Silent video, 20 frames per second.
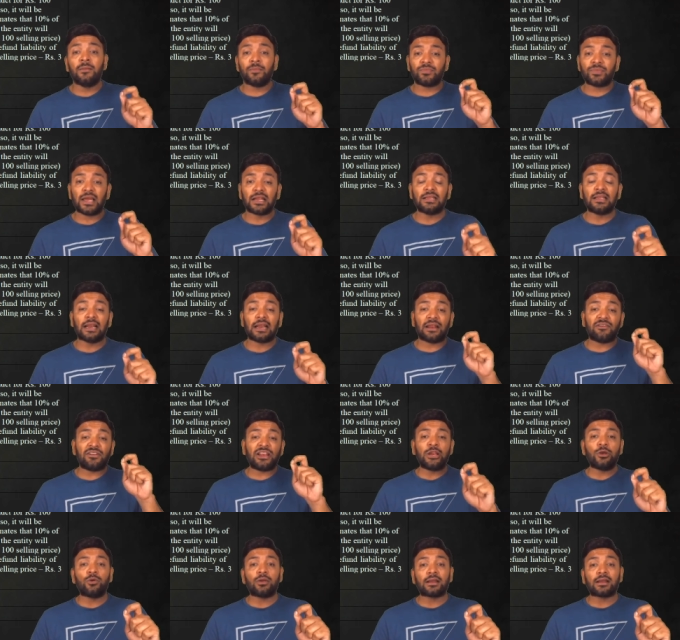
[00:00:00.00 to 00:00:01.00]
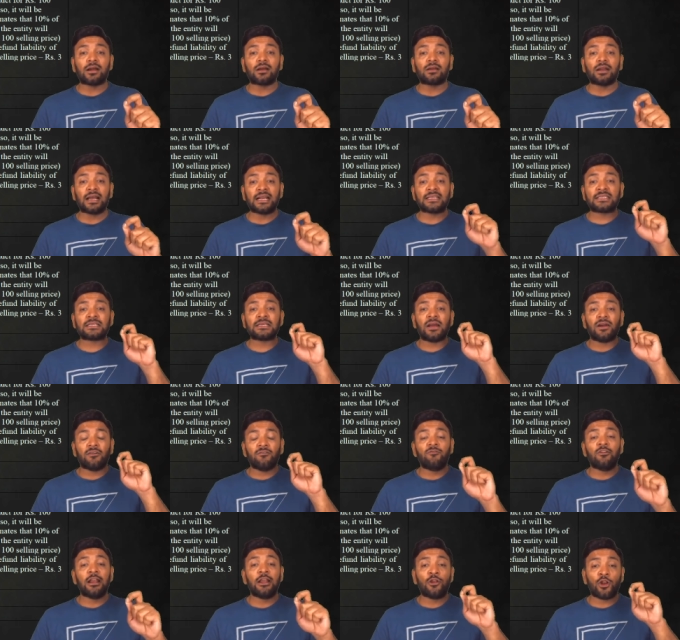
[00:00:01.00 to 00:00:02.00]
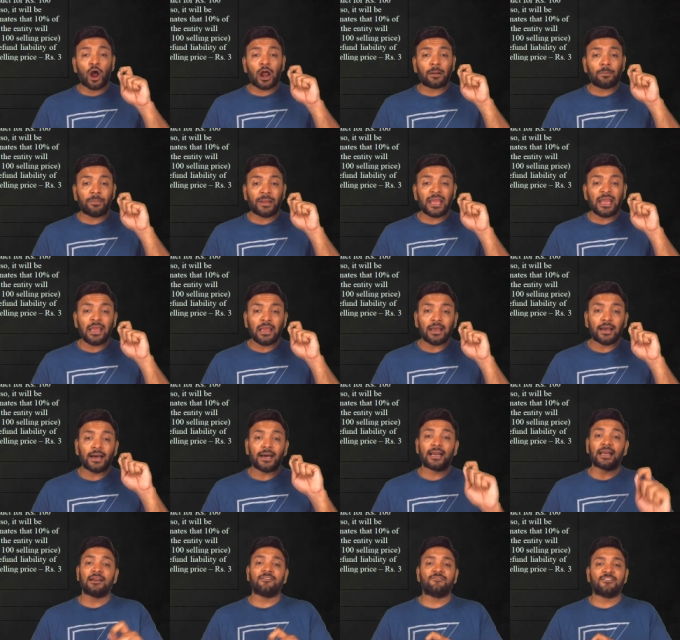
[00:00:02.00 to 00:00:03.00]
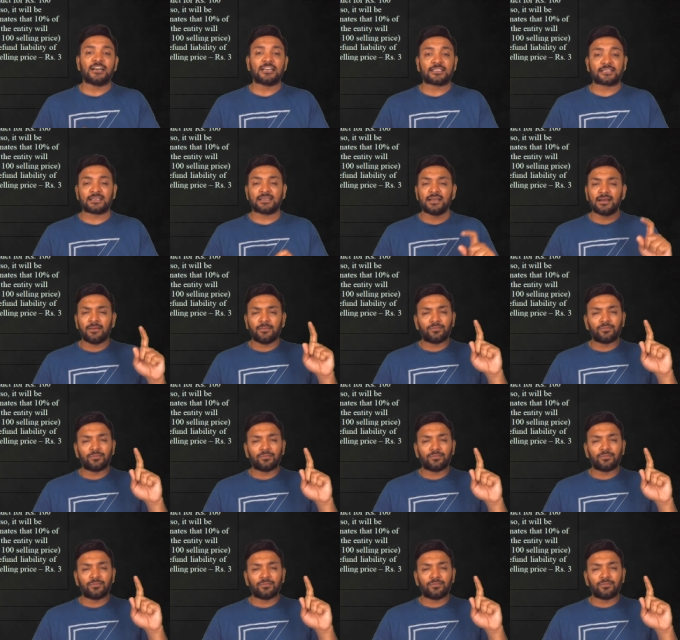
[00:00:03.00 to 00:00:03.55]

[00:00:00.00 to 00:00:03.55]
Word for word: that the revenue recognized will not be reversed.